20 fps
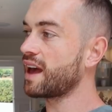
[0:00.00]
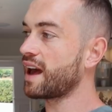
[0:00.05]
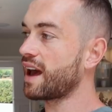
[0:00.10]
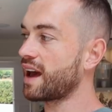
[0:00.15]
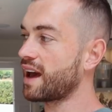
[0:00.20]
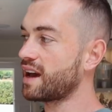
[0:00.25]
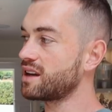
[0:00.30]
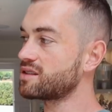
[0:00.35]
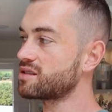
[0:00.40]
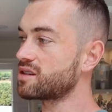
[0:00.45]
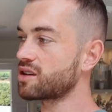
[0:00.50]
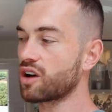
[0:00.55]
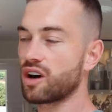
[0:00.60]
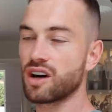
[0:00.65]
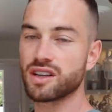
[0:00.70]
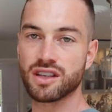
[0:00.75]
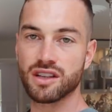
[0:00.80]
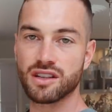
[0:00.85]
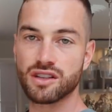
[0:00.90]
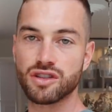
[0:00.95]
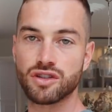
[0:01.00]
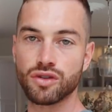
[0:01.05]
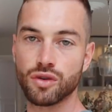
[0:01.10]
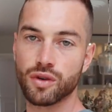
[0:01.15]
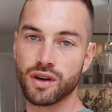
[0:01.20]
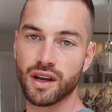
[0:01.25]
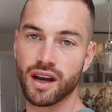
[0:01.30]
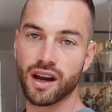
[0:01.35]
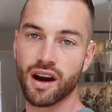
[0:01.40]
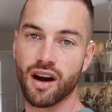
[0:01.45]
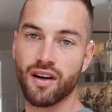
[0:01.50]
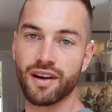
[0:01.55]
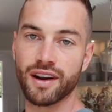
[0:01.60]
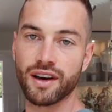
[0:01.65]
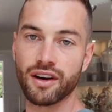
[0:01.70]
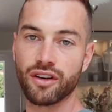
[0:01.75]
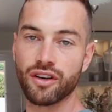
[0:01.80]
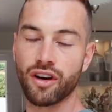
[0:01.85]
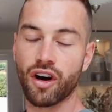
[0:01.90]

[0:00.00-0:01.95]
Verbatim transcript: and the guys that installed it are currently on